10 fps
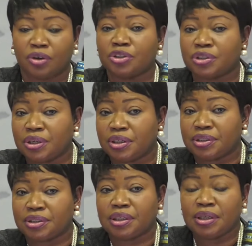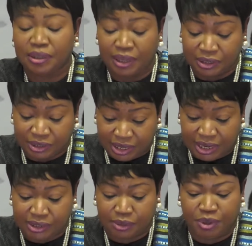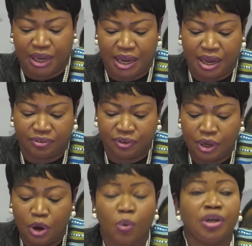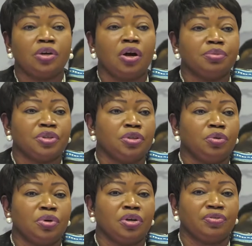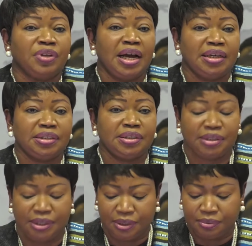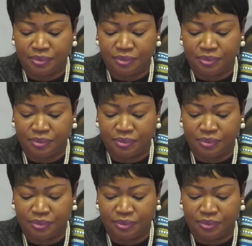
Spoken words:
concerns that states may have when it comes to the work of the ICC.